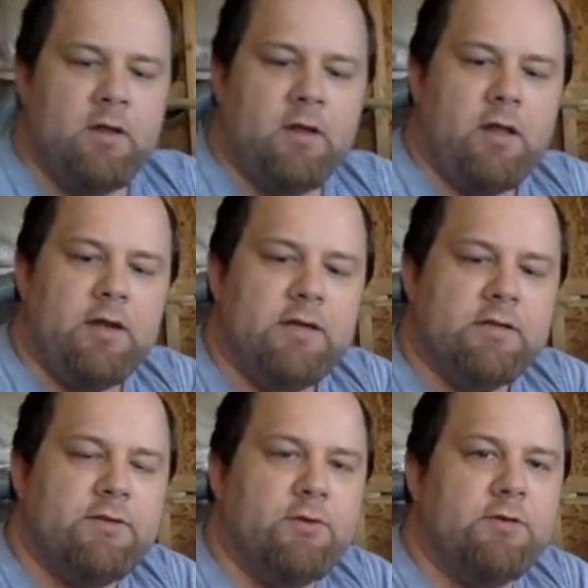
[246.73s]
and
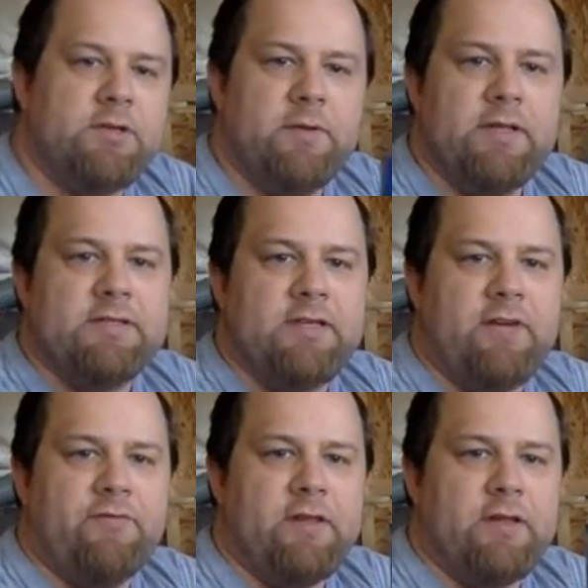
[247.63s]
just threw some of this
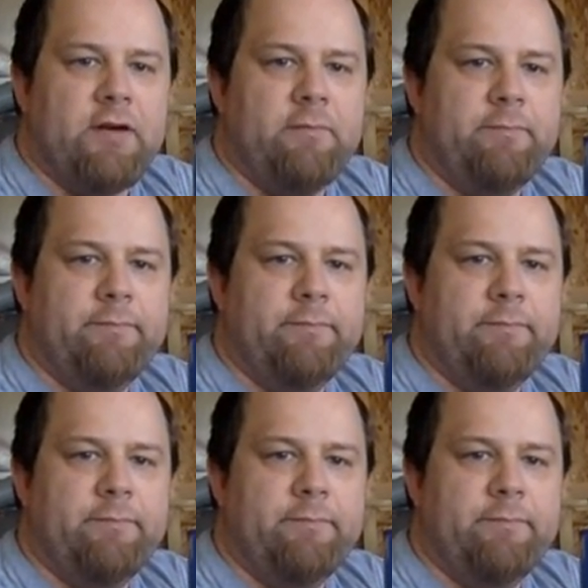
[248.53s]
stuff in there.